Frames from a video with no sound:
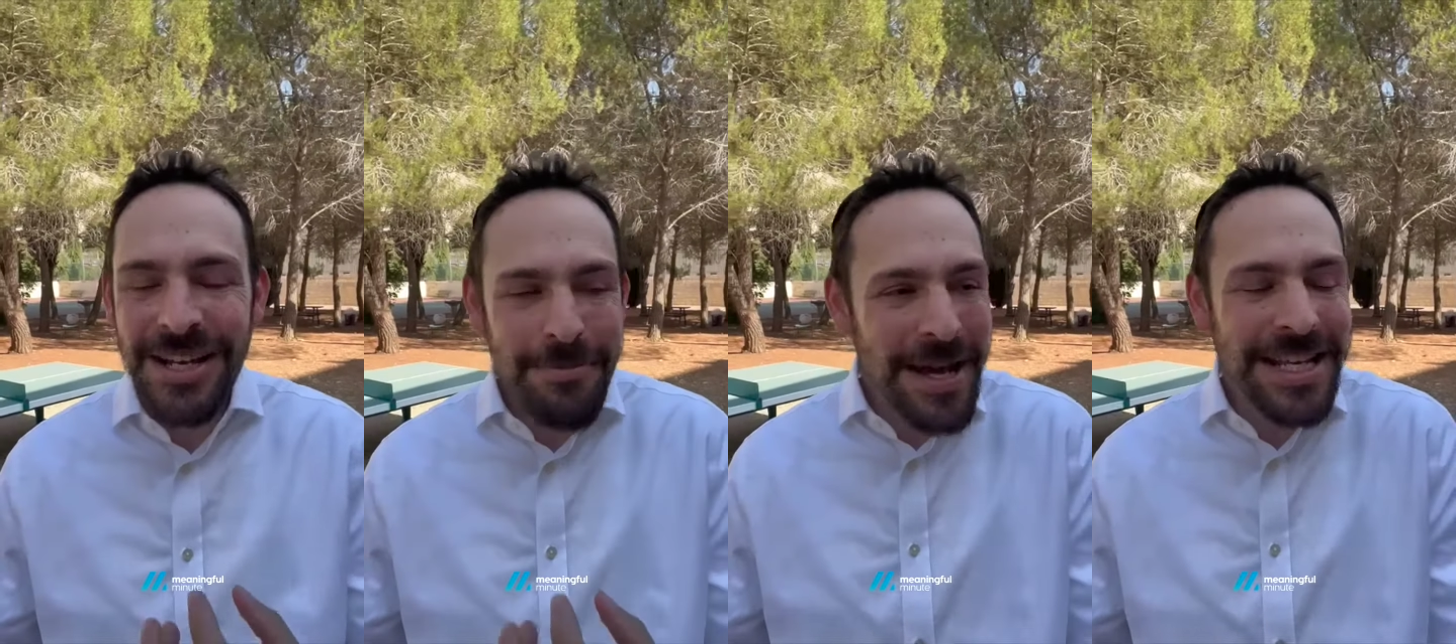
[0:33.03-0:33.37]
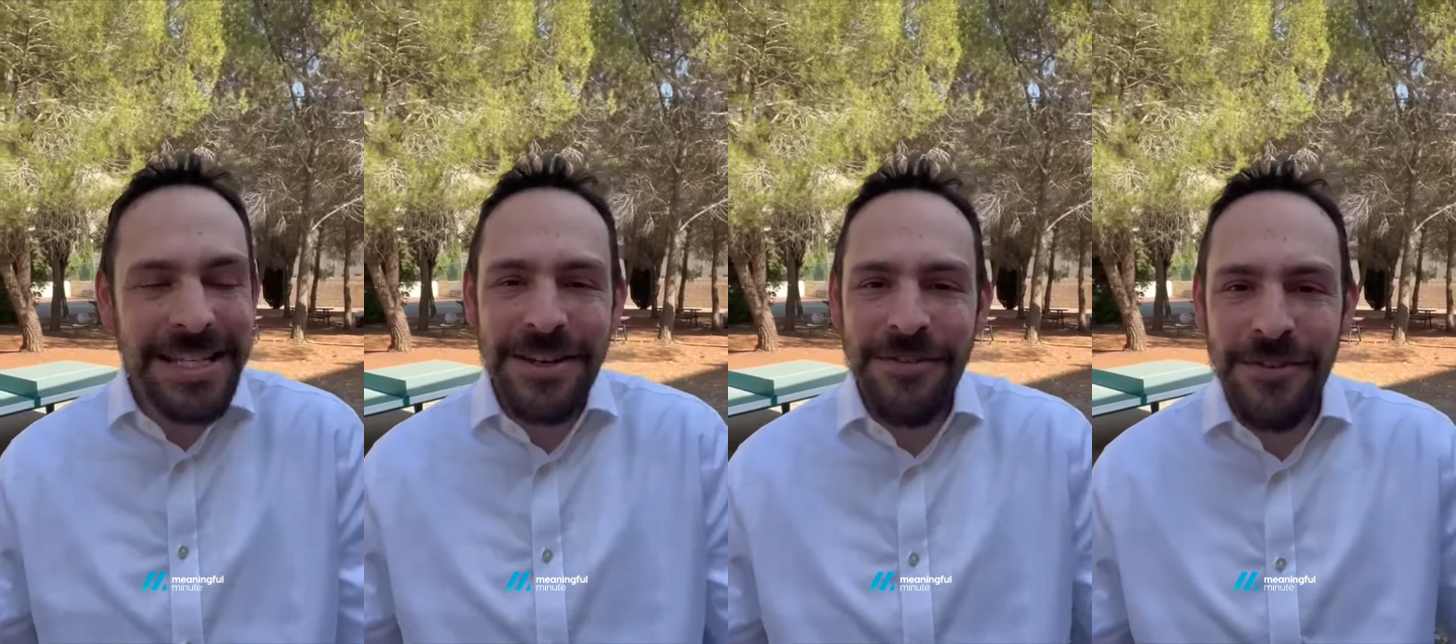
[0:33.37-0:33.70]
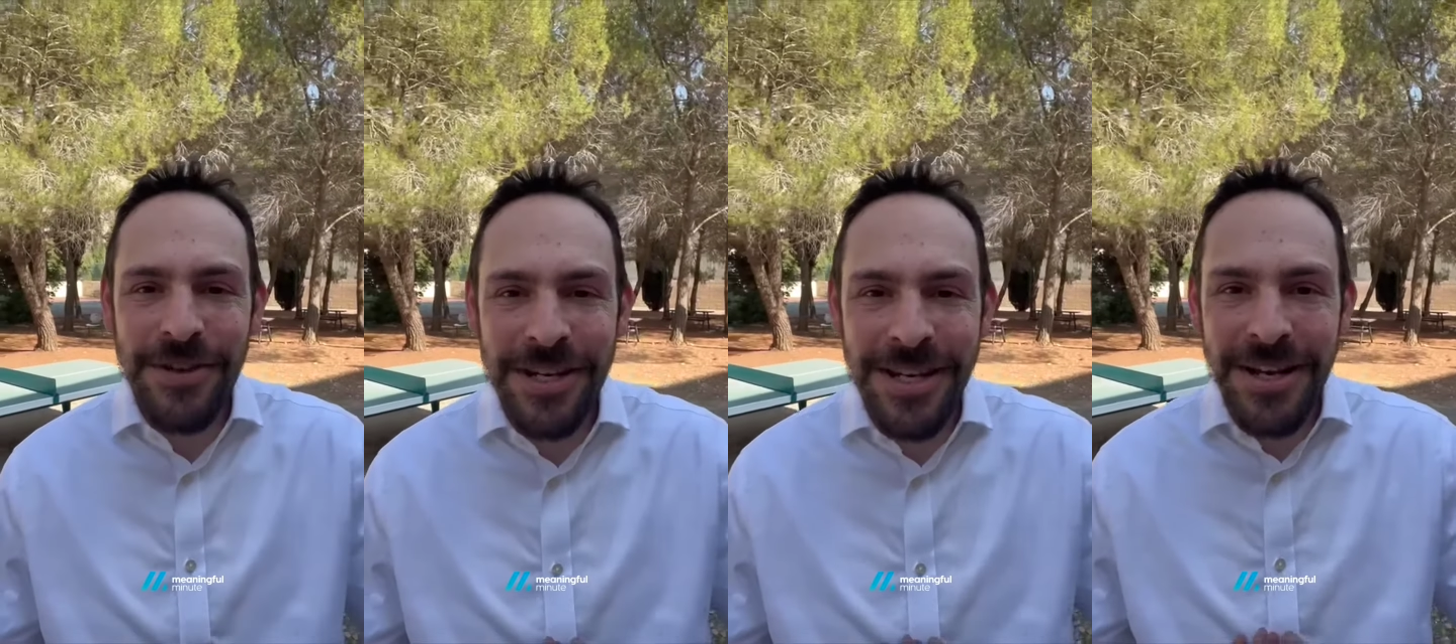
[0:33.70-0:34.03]
many
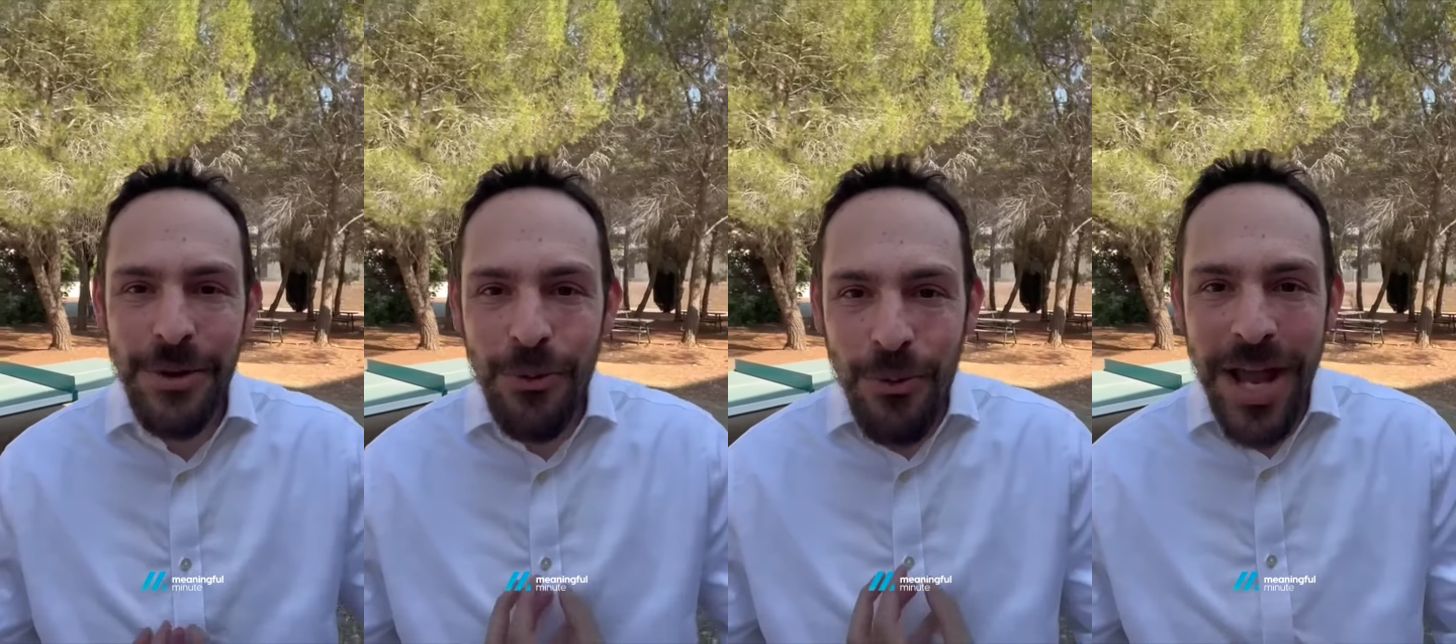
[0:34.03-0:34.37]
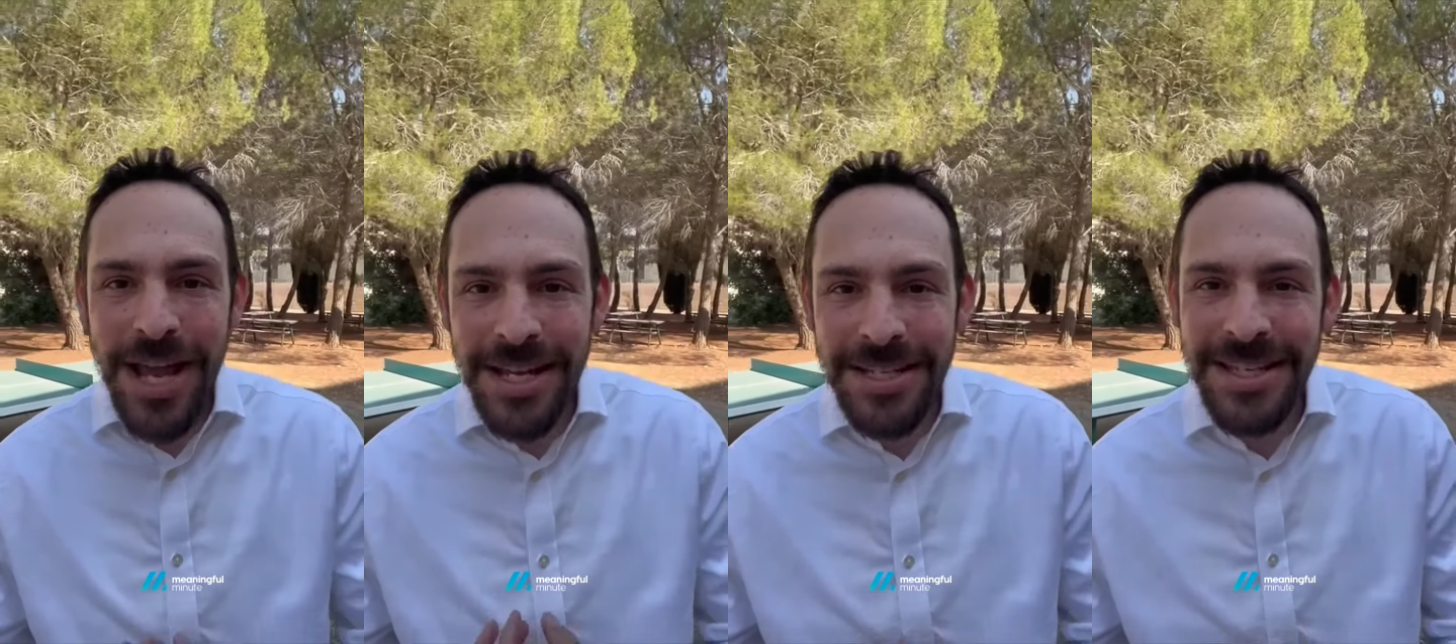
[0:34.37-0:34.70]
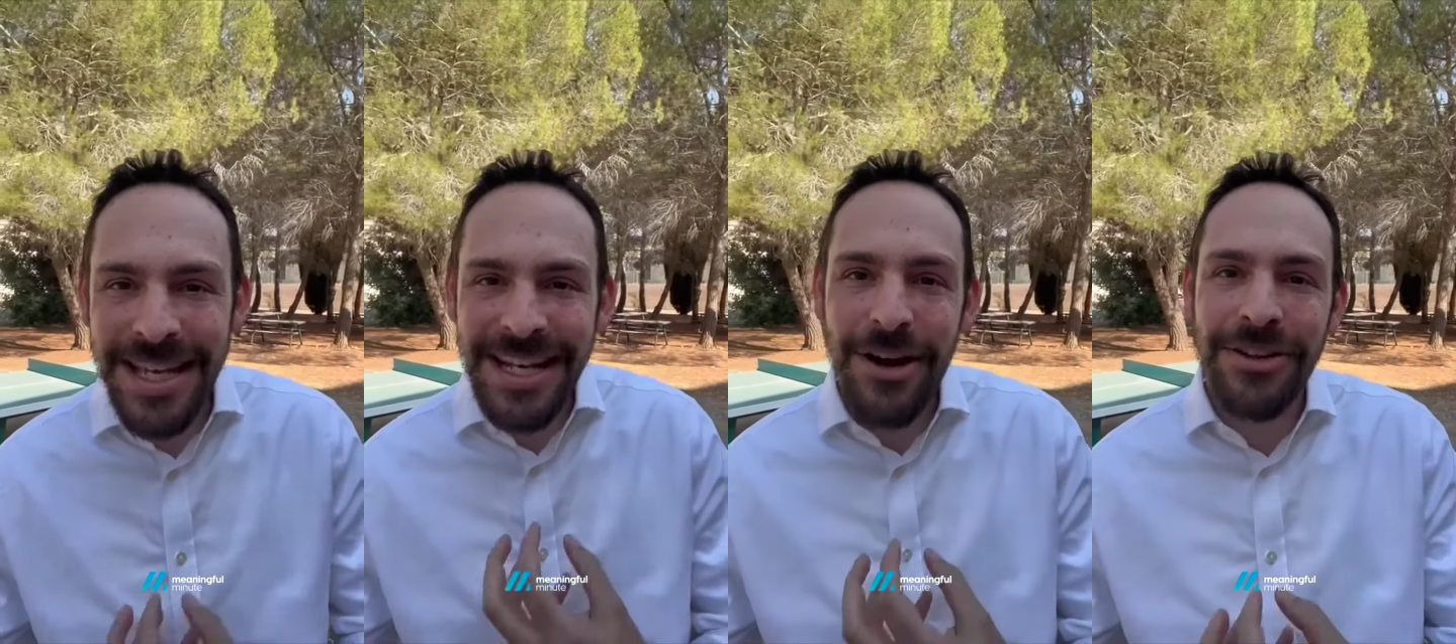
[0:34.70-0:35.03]
different ways
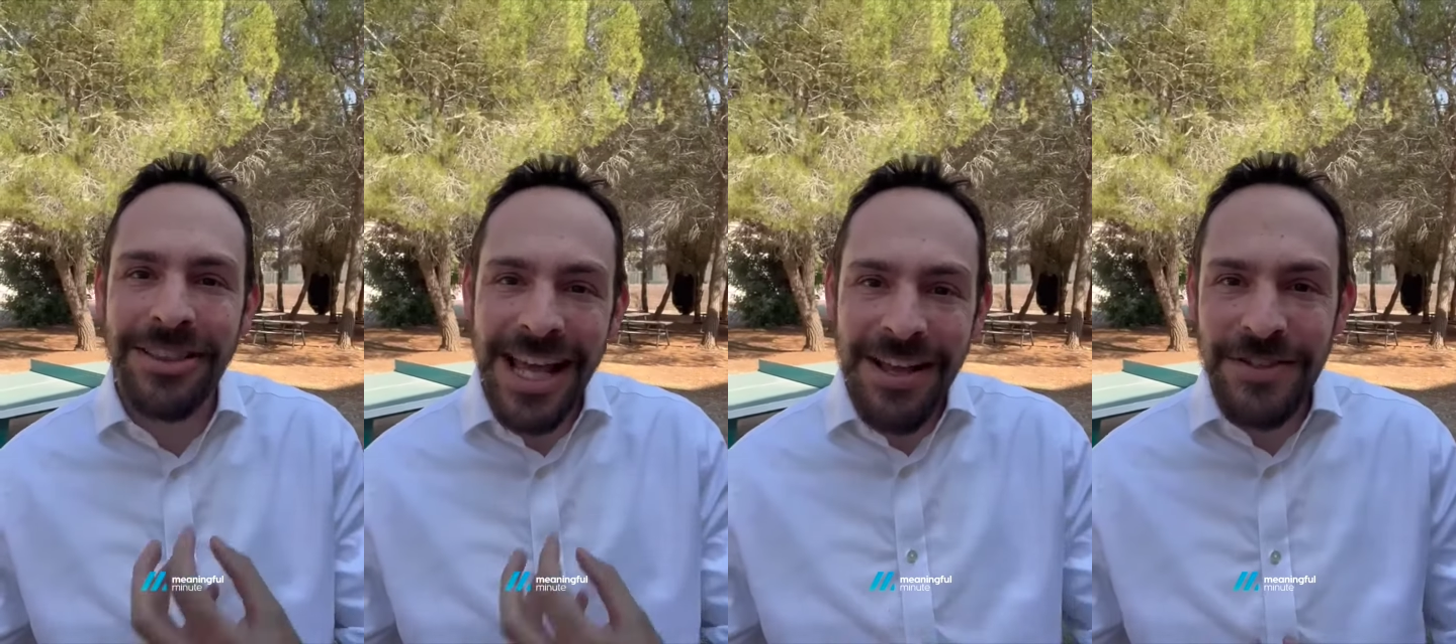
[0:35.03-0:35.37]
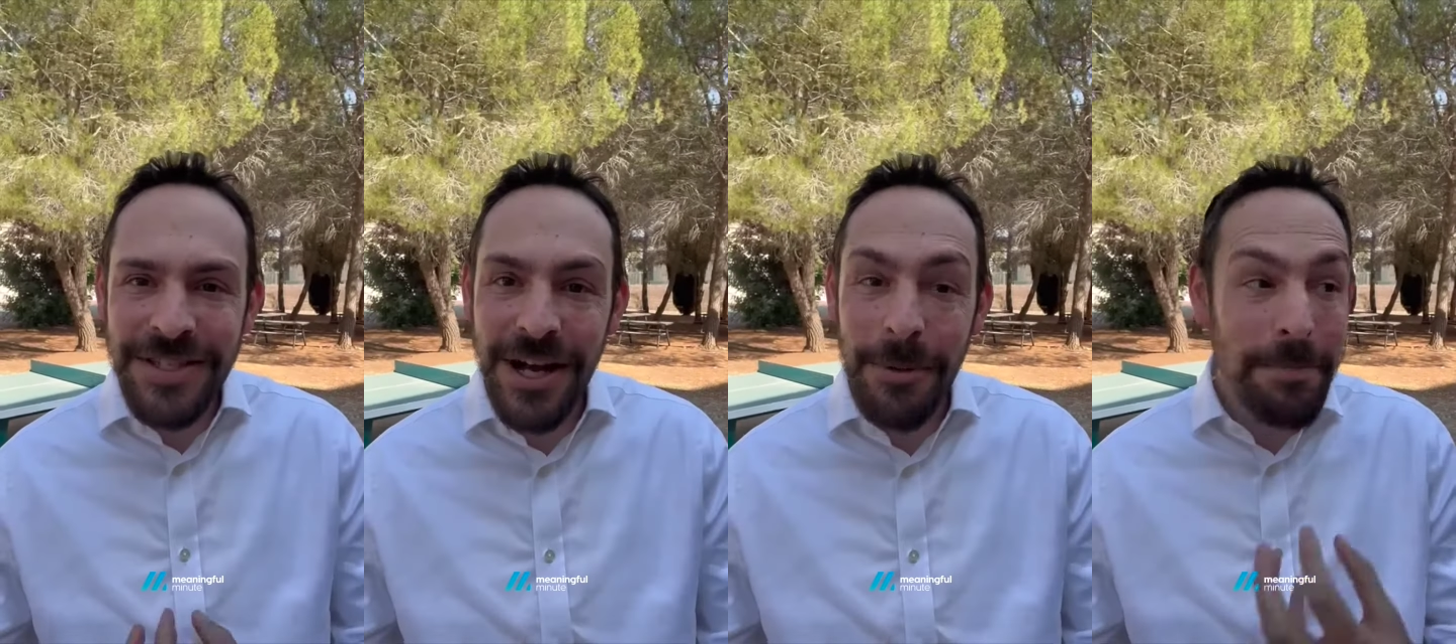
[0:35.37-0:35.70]
in our lifestyle